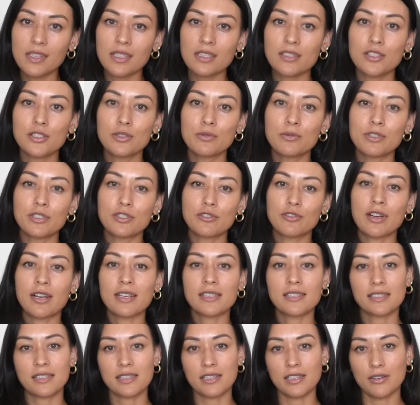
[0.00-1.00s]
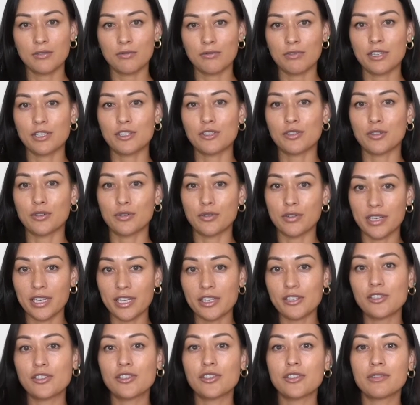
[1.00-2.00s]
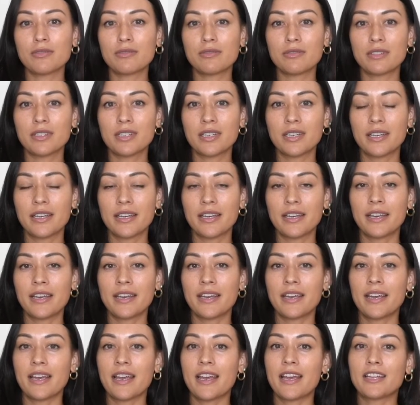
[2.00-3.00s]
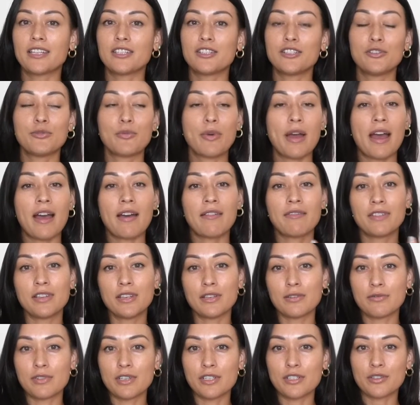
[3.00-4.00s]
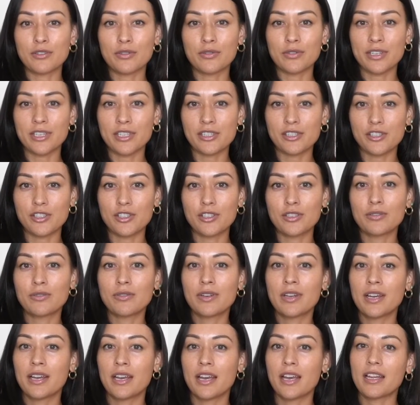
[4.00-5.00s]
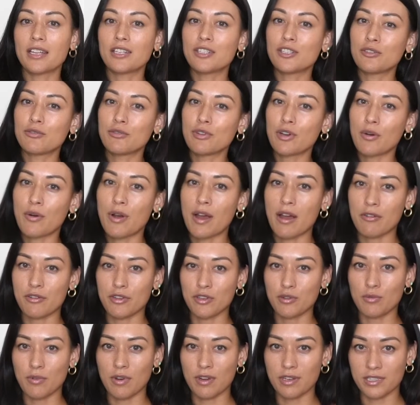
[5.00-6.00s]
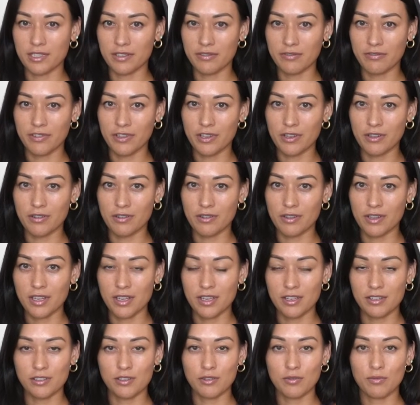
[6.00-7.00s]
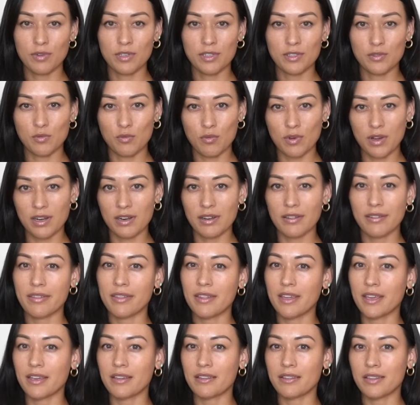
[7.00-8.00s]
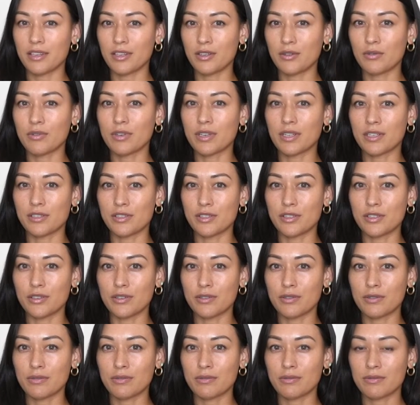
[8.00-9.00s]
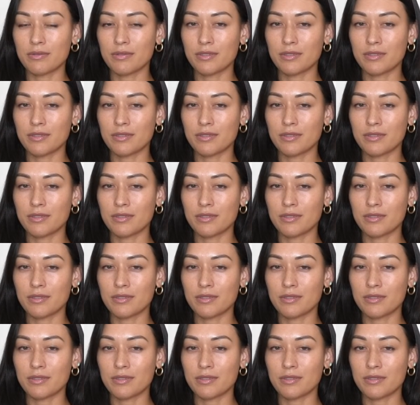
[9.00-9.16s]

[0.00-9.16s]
to address the original issue. And you have the original issue and you know how you want to feel. So what's one thing that you can do